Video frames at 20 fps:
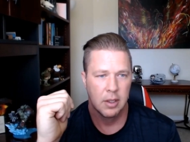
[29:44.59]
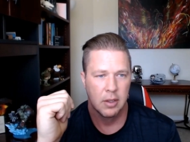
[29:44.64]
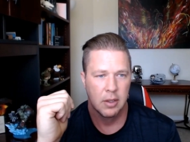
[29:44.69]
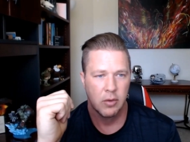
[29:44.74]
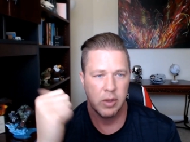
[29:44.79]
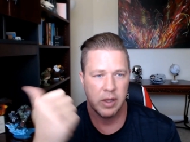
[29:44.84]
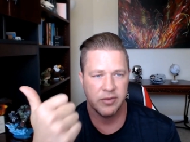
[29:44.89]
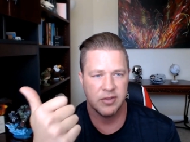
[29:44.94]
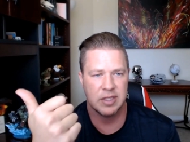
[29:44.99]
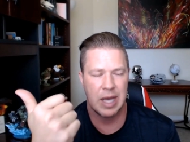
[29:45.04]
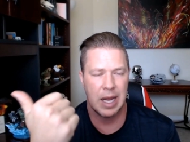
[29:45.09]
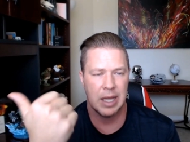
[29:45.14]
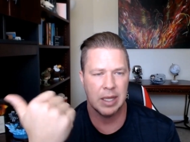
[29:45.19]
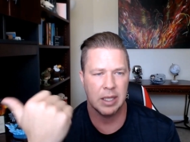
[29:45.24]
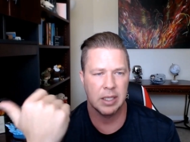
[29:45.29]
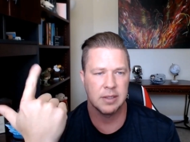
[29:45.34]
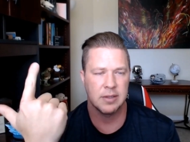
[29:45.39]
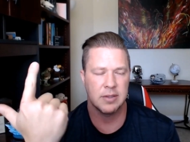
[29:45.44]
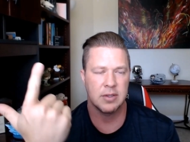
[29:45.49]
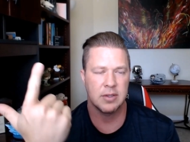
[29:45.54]
We have
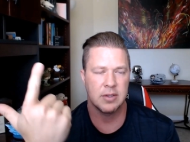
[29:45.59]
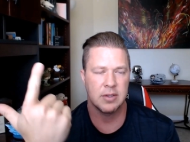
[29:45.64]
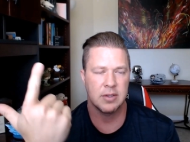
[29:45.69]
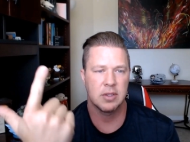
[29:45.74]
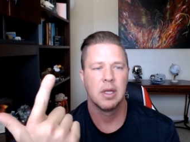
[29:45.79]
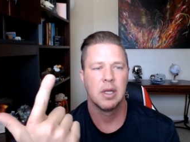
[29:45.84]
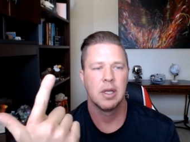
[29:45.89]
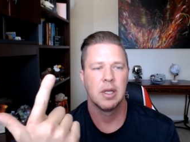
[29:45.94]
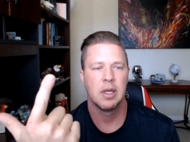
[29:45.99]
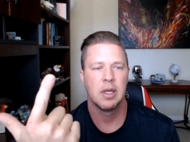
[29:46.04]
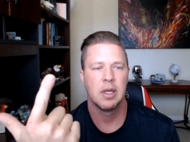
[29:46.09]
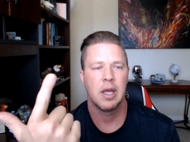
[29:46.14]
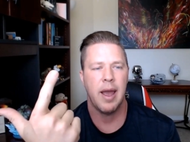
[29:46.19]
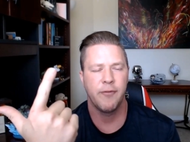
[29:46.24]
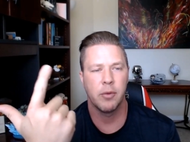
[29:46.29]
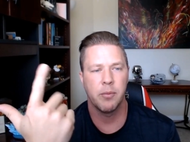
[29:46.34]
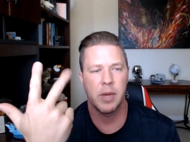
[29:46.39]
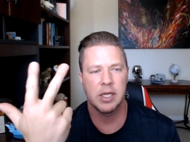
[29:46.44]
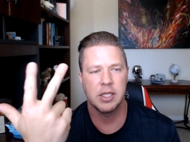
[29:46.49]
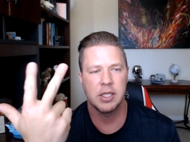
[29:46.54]
silence,
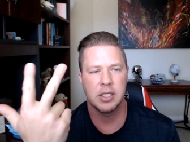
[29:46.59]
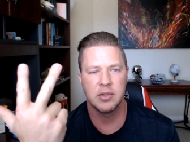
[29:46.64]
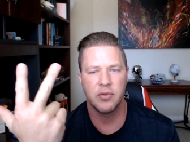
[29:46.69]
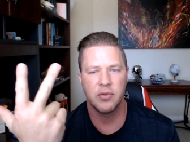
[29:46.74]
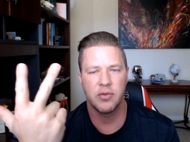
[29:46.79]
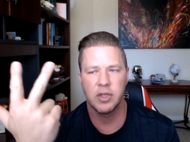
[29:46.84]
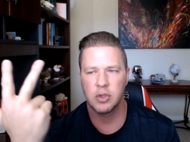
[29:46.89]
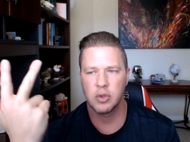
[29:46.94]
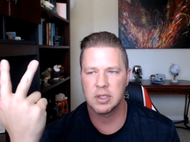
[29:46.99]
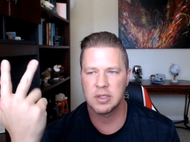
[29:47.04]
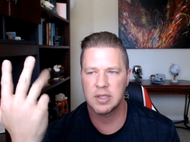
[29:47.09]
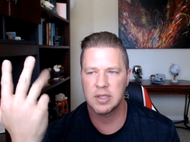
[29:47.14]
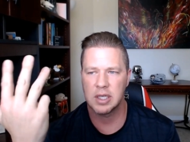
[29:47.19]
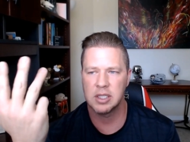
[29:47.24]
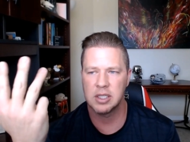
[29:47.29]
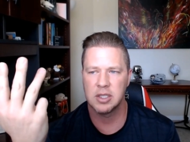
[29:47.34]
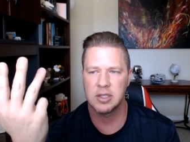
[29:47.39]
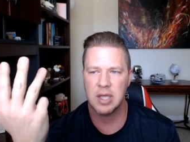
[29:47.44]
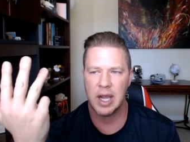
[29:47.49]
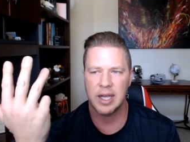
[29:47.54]
affirmations,
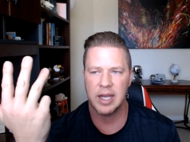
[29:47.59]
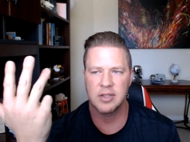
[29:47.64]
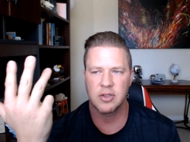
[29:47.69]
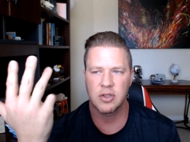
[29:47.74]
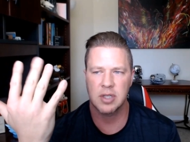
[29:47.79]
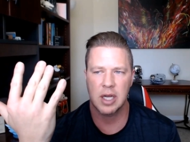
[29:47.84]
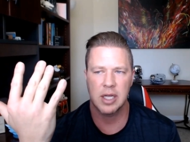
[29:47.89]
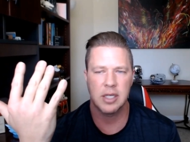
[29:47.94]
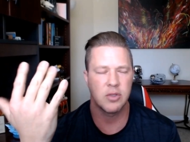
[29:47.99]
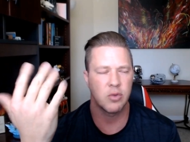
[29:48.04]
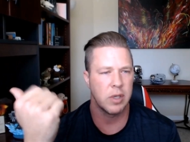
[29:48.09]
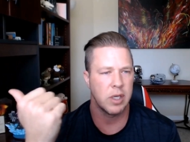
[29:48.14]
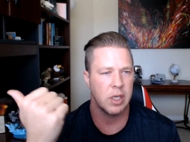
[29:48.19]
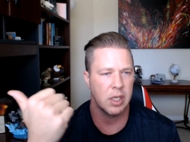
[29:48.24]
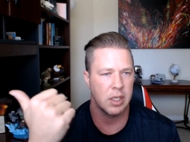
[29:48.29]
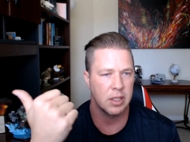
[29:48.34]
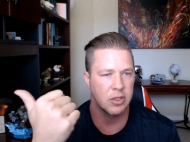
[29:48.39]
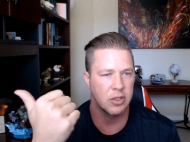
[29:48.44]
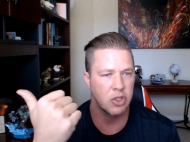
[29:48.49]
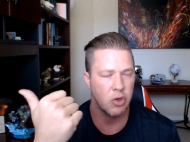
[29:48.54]
visualizations, exercise,
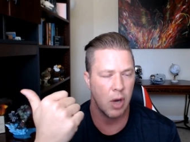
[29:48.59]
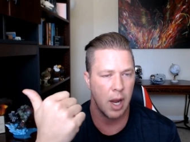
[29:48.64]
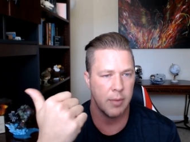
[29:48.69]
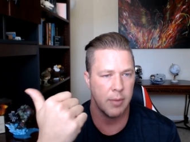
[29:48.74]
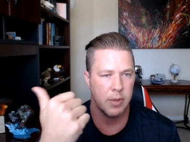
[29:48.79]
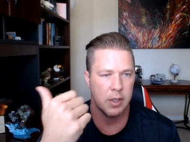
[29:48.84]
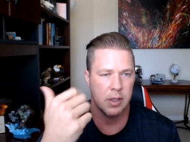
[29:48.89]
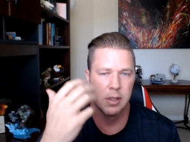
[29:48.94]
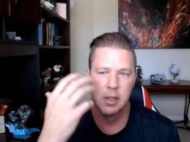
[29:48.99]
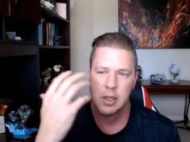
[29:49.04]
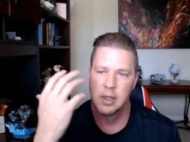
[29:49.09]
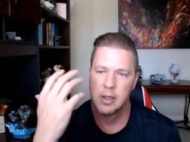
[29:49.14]
reading, and scribing.